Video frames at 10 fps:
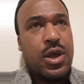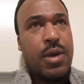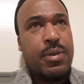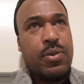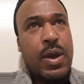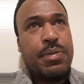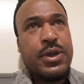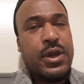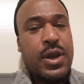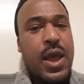I mean, rappers
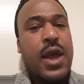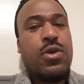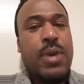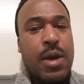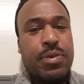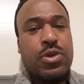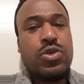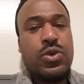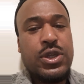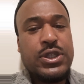didn't have them
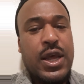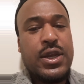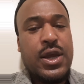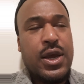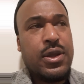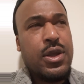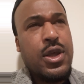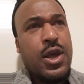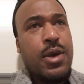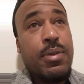opportunities at that time.
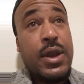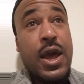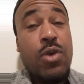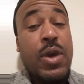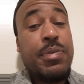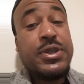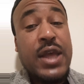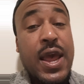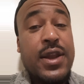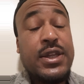But now rappers
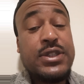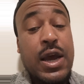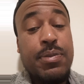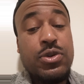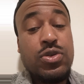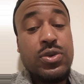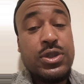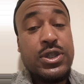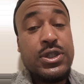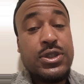had these
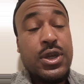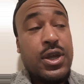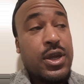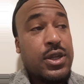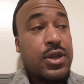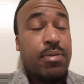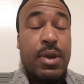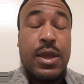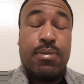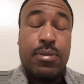opportunities to
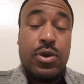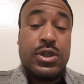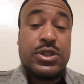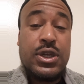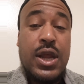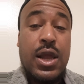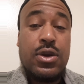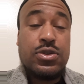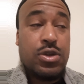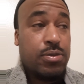make millions of
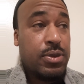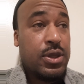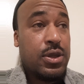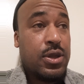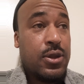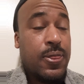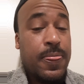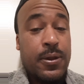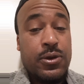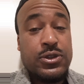dollars, homie.
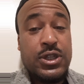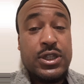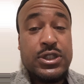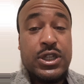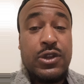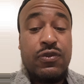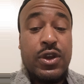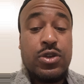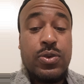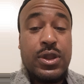You know what I'm saying? 6
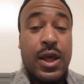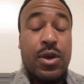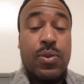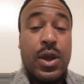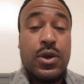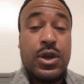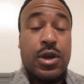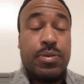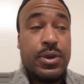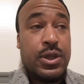figures without a record
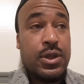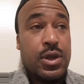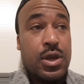company.